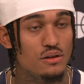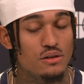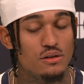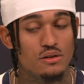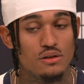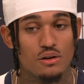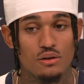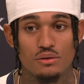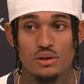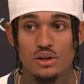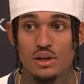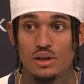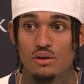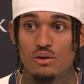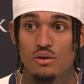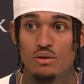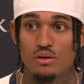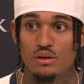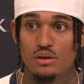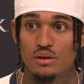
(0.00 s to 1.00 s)
you know, get
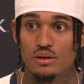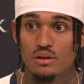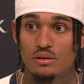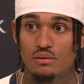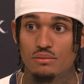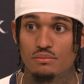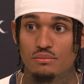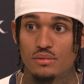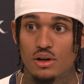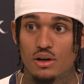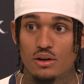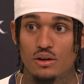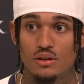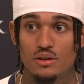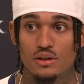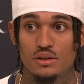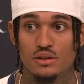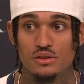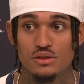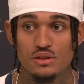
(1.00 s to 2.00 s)
going early
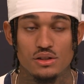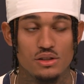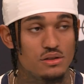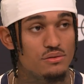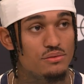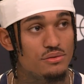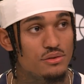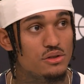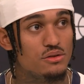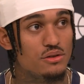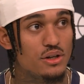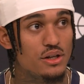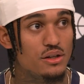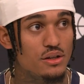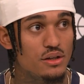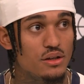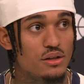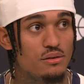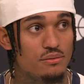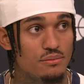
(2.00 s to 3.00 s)
in the season for training
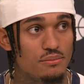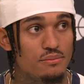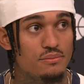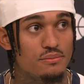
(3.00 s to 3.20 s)
camp.